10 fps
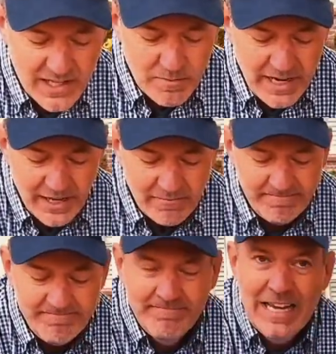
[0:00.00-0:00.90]
a minute,
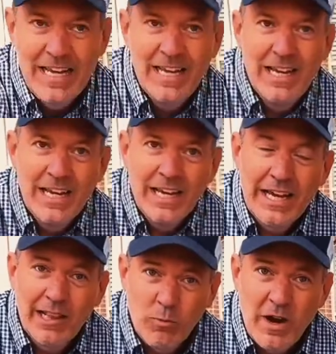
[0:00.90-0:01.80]

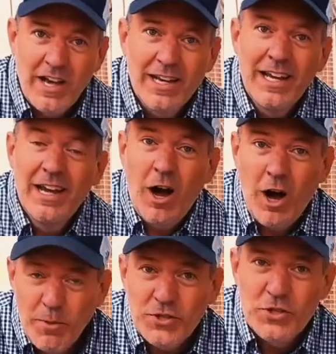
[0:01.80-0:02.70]
it'll run
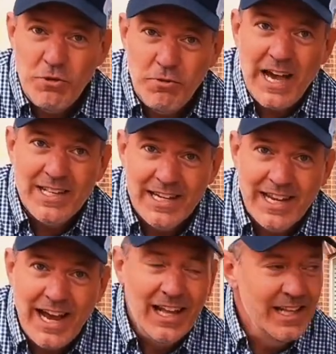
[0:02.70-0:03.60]
almost 2,000
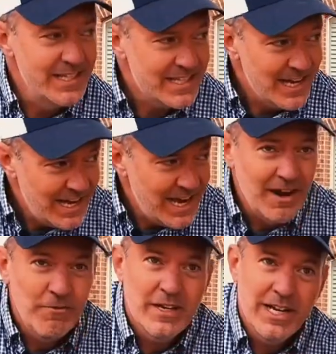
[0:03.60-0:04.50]
gallons
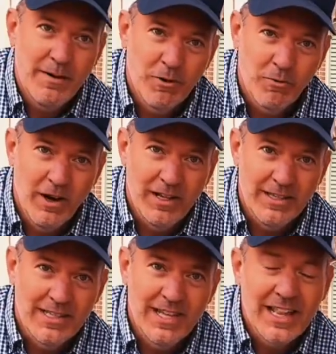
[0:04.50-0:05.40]
every time it
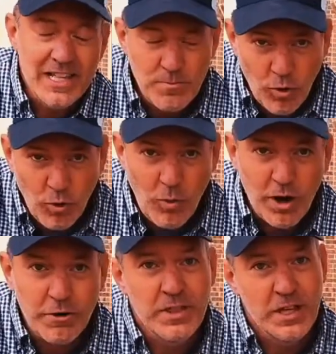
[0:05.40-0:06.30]
runs. That's more
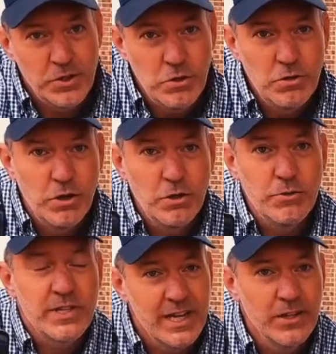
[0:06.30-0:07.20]
water than you use
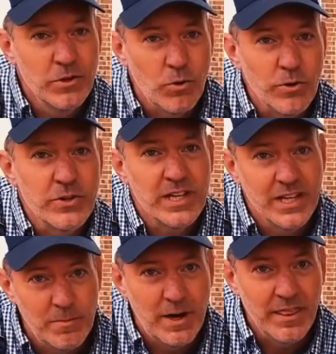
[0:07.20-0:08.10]
indoors in a
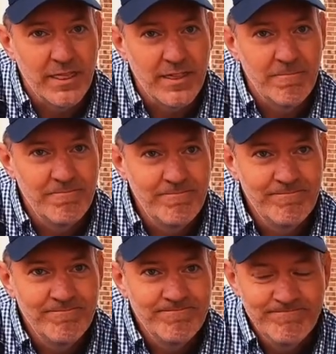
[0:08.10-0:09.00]
month.
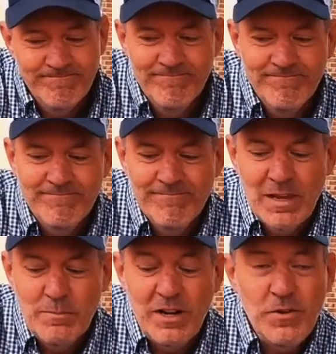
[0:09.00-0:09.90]

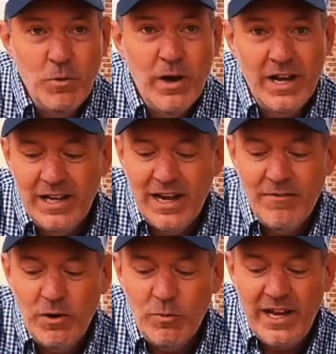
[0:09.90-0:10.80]
But if you run it every
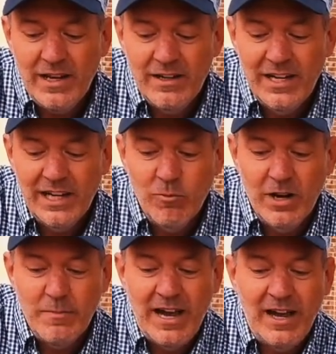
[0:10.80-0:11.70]
week, it'll run
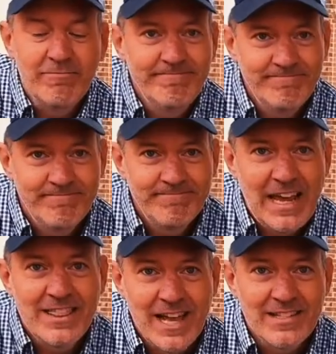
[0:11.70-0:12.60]
about
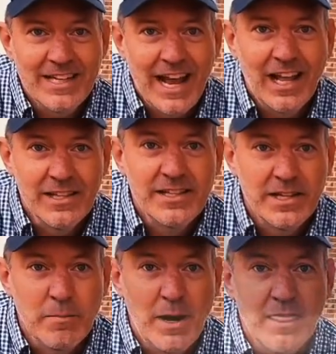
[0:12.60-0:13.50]
8,000 gallons in a
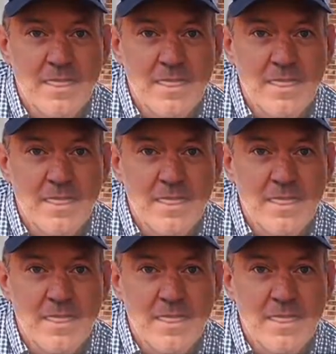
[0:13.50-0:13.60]
month.